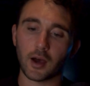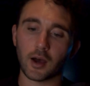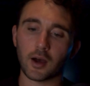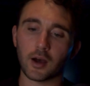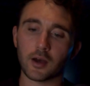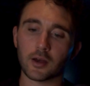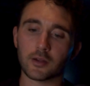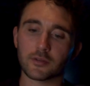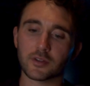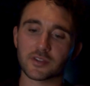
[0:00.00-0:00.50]

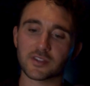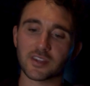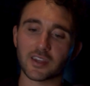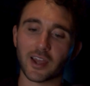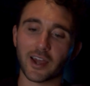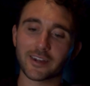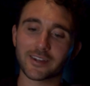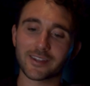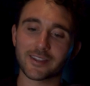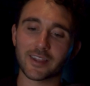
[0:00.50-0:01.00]
Let's
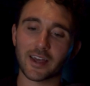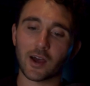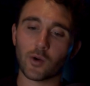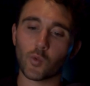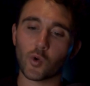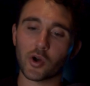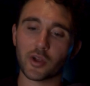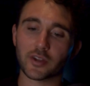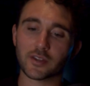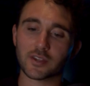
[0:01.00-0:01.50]
see. I did
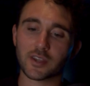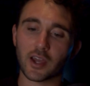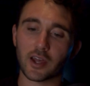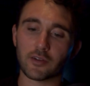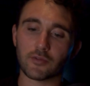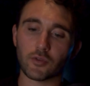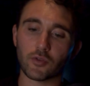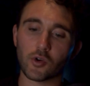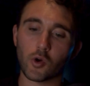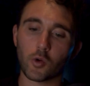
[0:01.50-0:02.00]
that one as
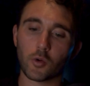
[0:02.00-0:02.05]
kind of a